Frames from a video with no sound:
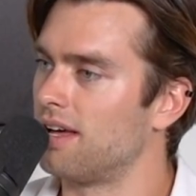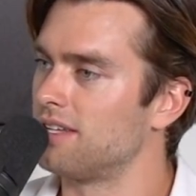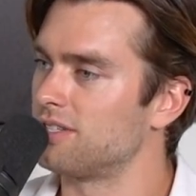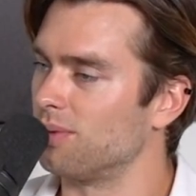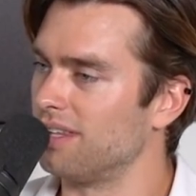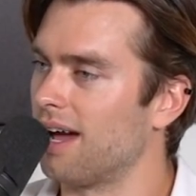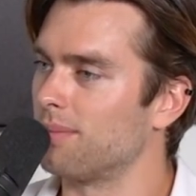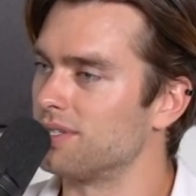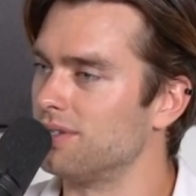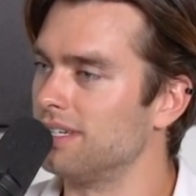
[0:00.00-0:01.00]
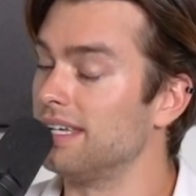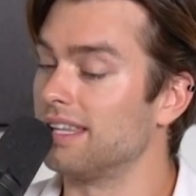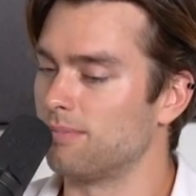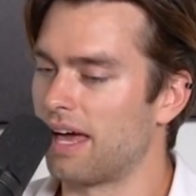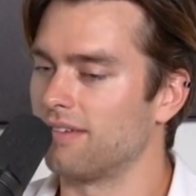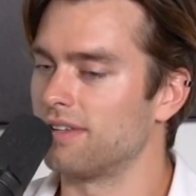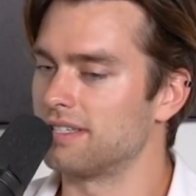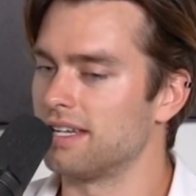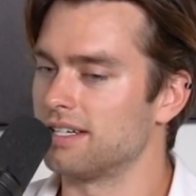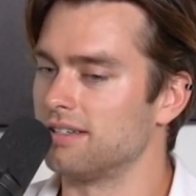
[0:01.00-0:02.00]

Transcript: So when the opportunity and the manifestation